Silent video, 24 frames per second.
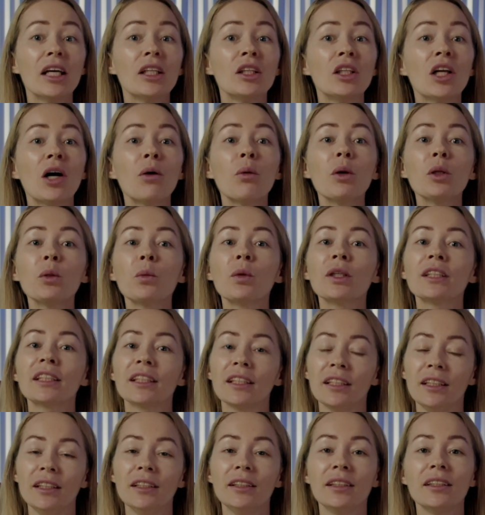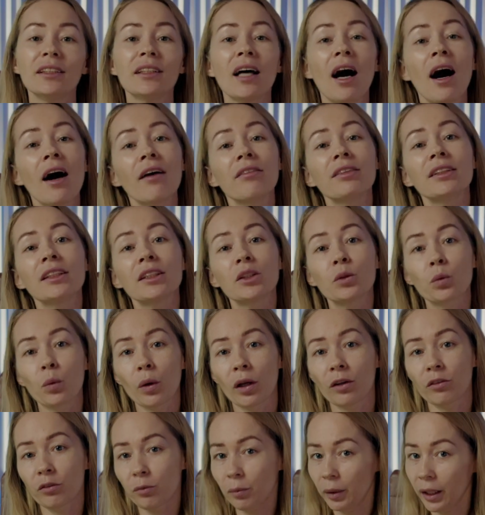No one was eating after
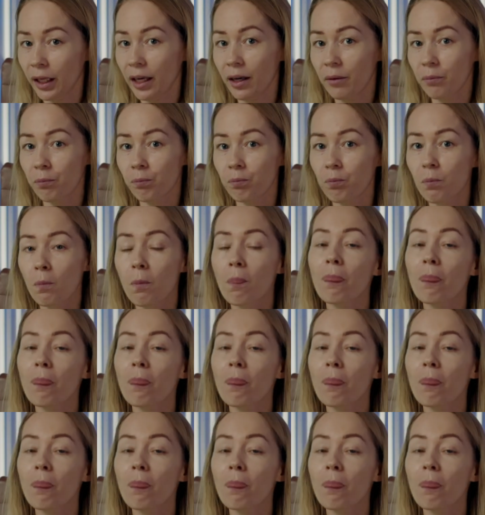12 p.m.